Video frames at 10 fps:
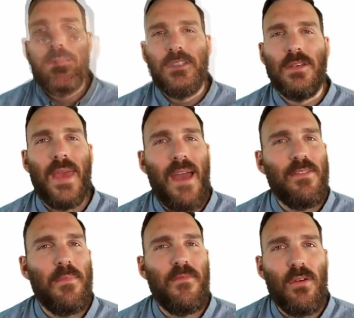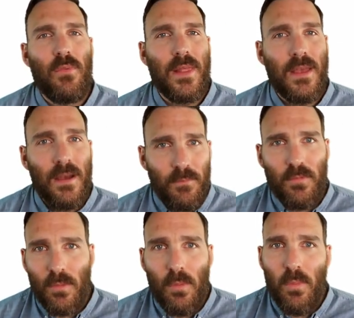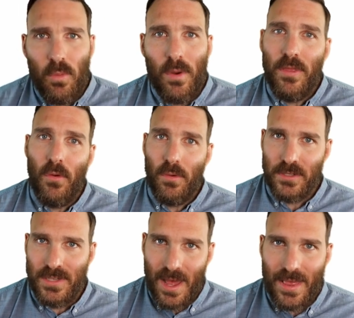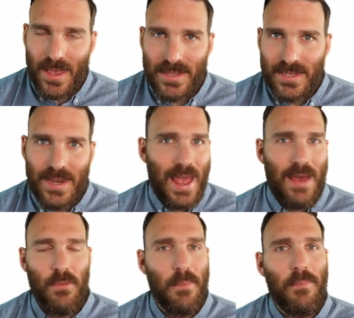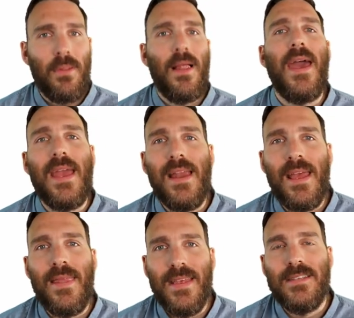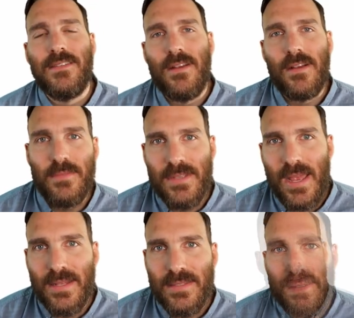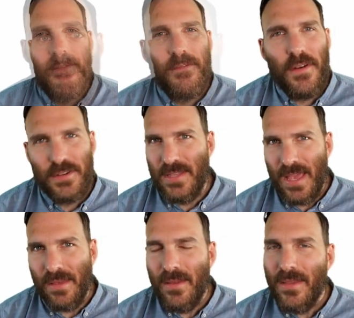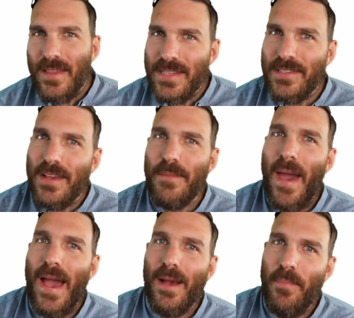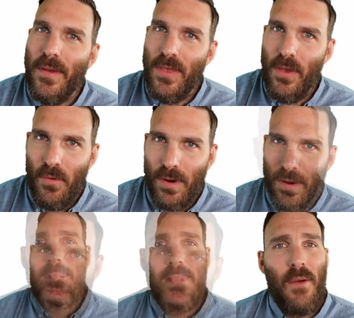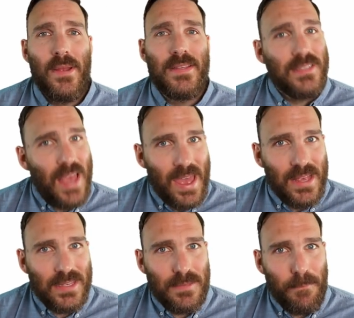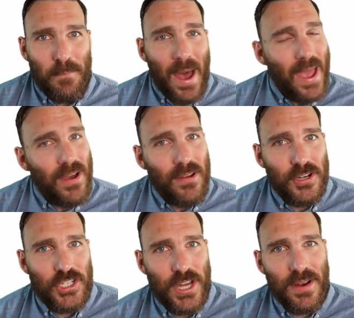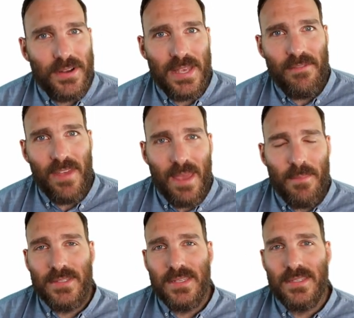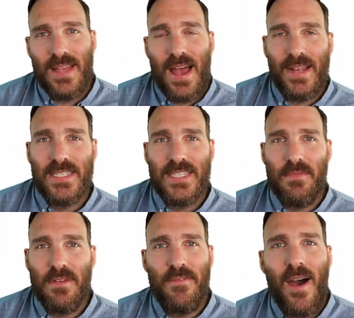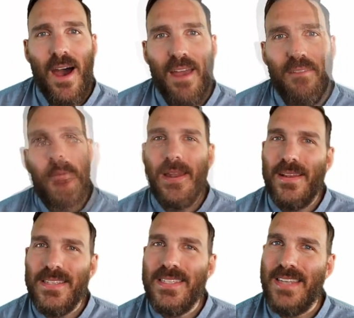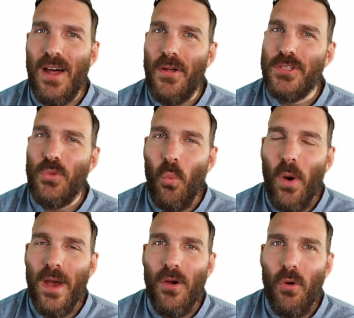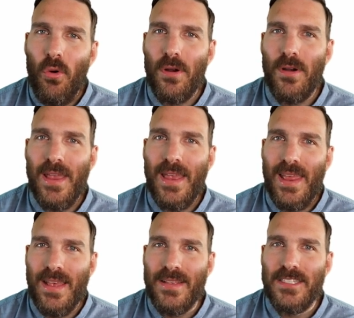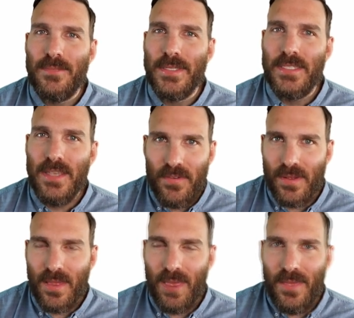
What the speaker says: So we have to feel really comfortable with what the order is telling us and how to apply it in this circumstance. First thing, let's look back up at the order. Now it says buy 100 shares of ABC stock at 75, but it doesn't tell us what order it is specifically.